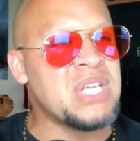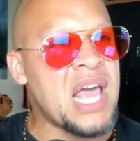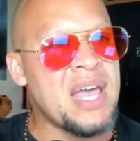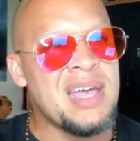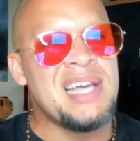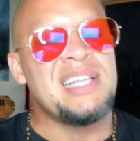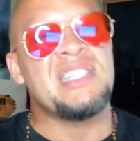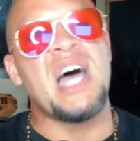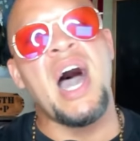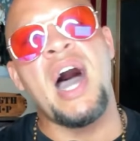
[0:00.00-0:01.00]
today
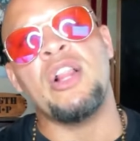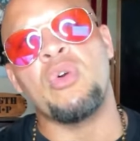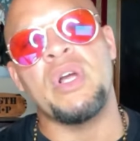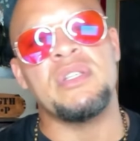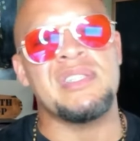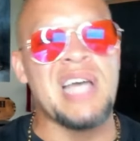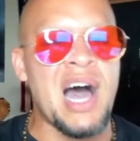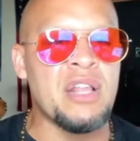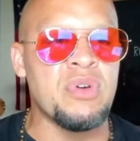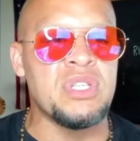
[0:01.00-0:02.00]
tolerance,
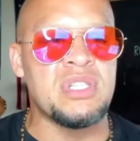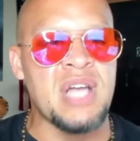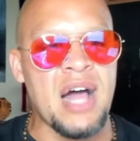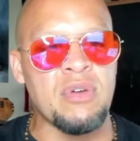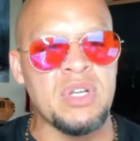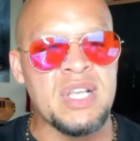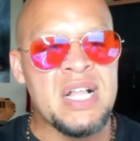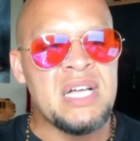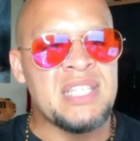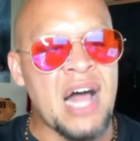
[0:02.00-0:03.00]
tolerance, tolerance,
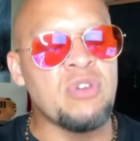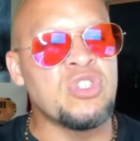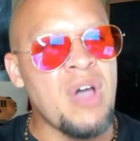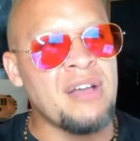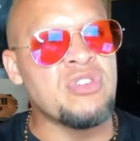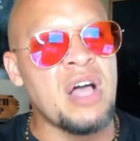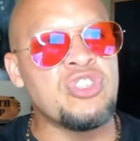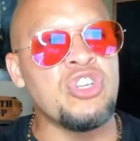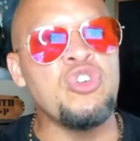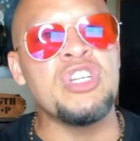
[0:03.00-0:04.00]
tolerance, tolerance,
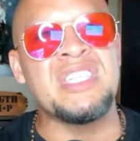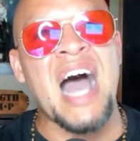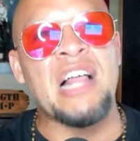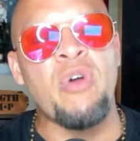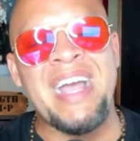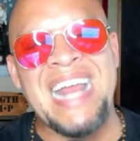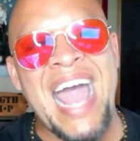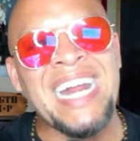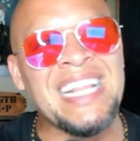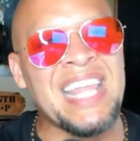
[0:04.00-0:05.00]
tolerance, until you just tolerate
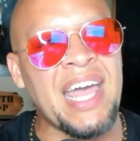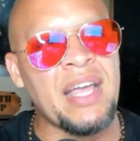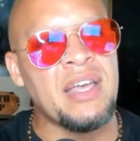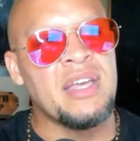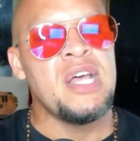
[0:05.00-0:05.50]
anything.